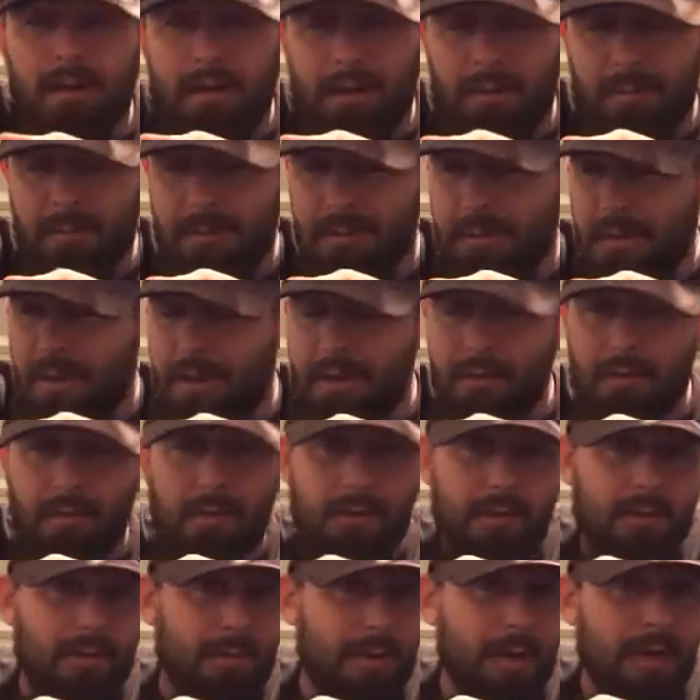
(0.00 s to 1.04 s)
I'm going to have
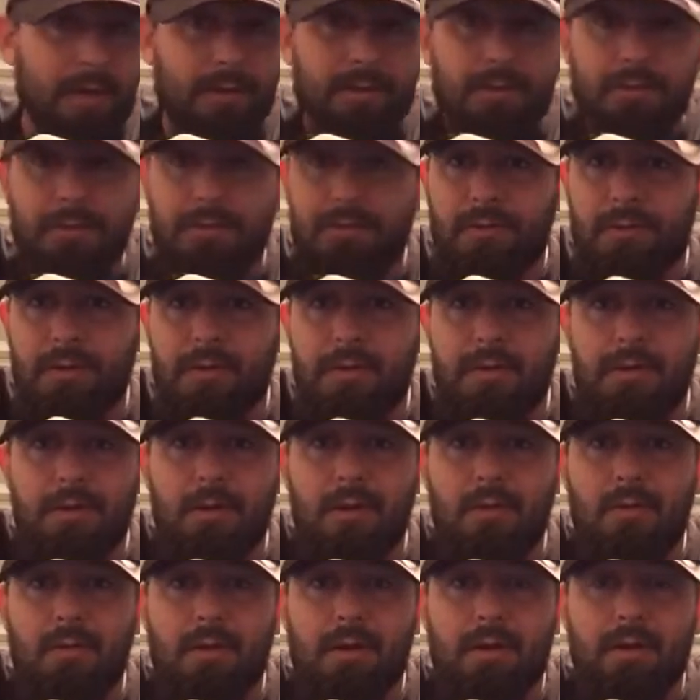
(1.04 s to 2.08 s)
all the packages ready to
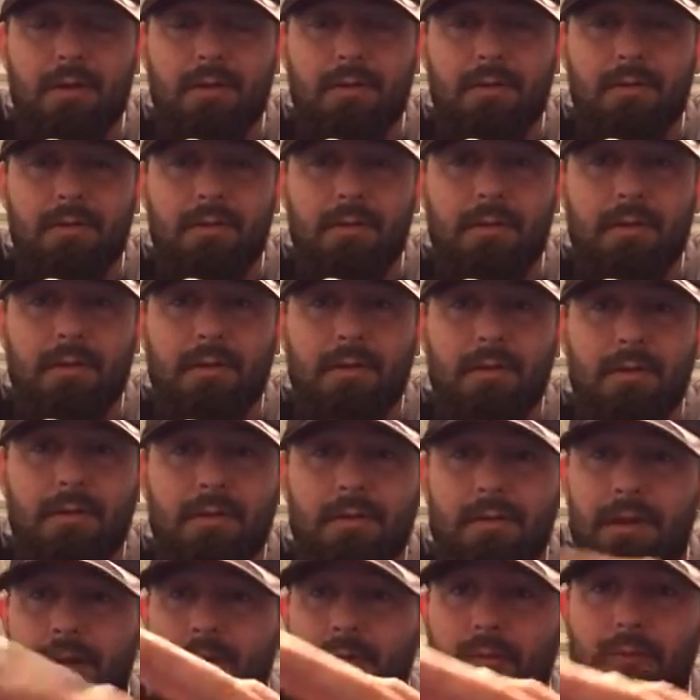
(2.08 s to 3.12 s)
go out
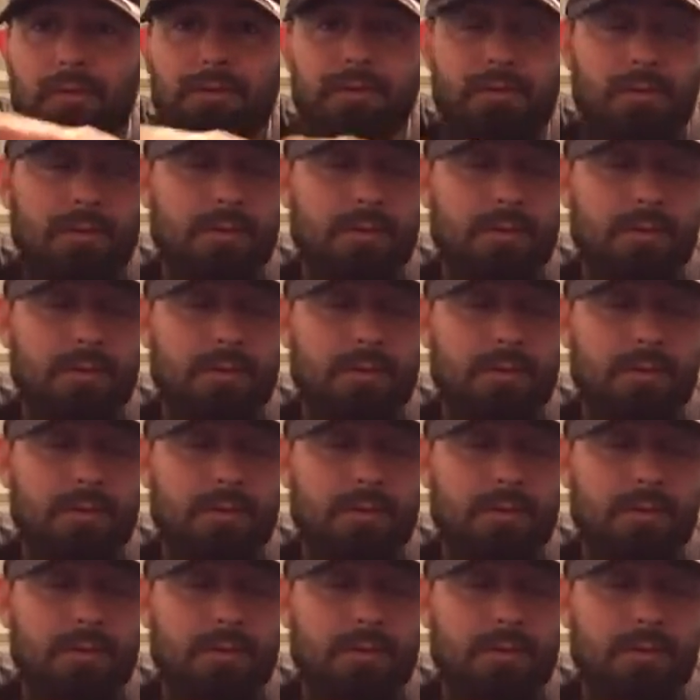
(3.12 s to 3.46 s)
that everyone's